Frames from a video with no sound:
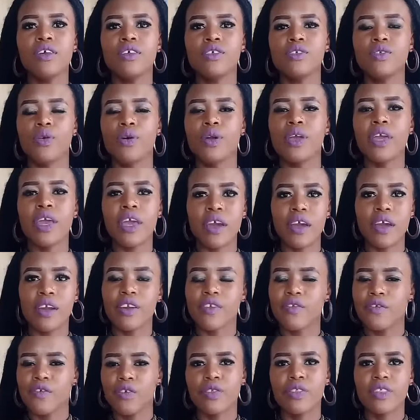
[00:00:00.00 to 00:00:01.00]
So here are
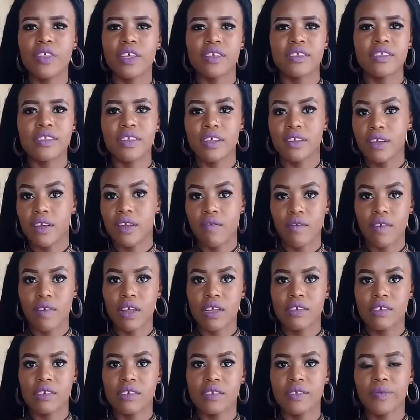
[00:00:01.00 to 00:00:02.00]
a few things that I've
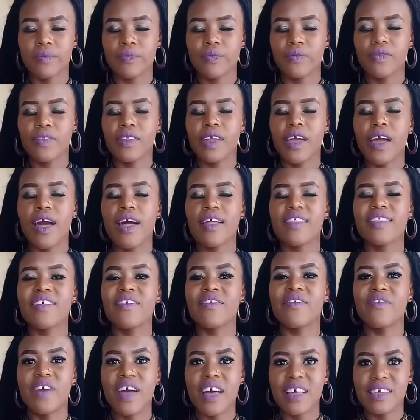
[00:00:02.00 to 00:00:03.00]
learned.
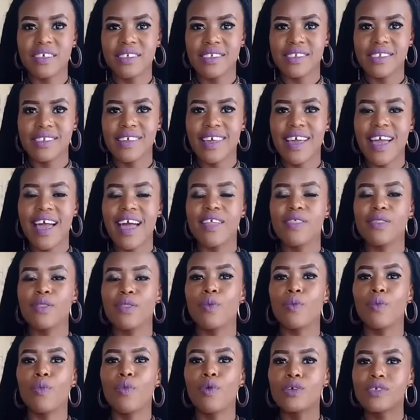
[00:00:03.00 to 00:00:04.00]
The first and
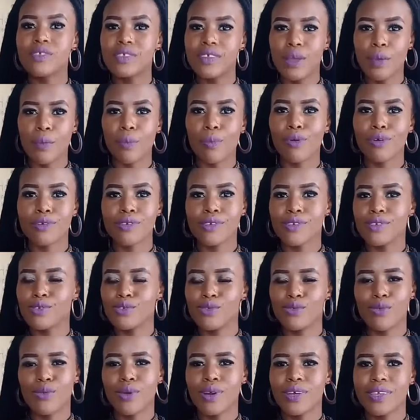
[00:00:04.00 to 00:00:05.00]
the most
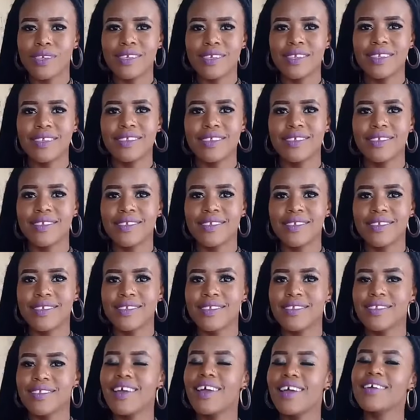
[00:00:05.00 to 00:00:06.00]
important one
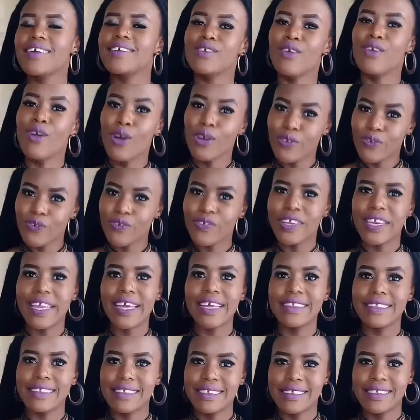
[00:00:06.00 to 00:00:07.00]
is
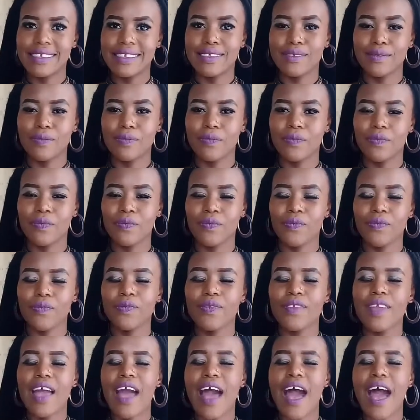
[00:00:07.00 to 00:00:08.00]
confidence.
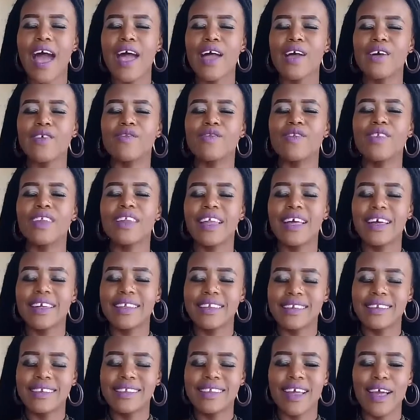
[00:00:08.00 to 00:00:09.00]
I have
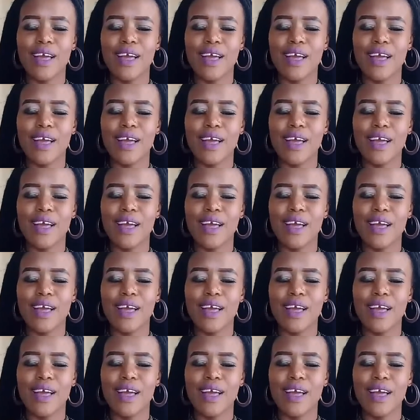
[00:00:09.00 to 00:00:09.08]
learned